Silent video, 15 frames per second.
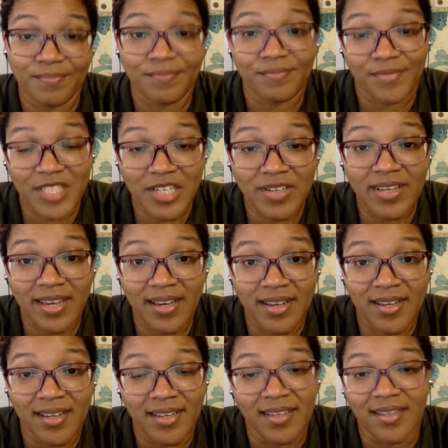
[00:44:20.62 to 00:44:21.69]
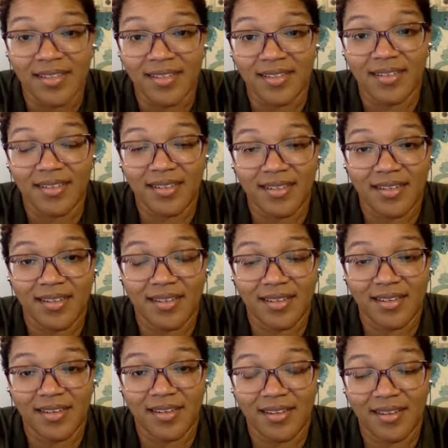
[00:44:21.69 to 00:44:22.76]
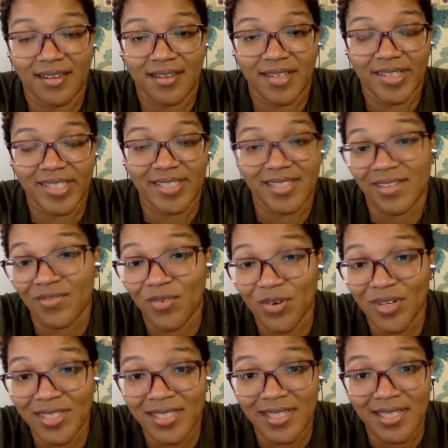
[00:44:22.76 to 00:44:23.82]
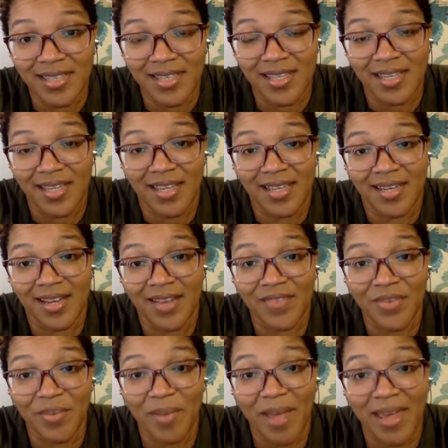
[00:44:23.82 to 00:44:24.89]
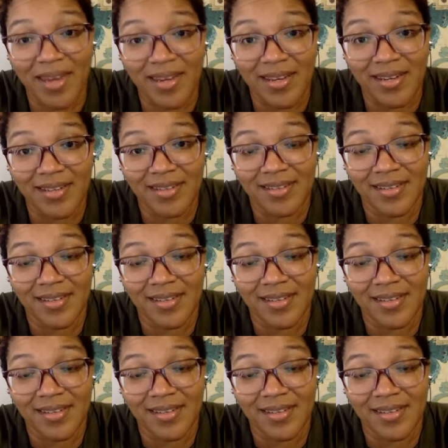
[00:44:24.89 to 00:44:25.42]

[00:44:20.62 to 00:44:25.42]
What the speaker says: So yeah, and it's unfortunate that everybody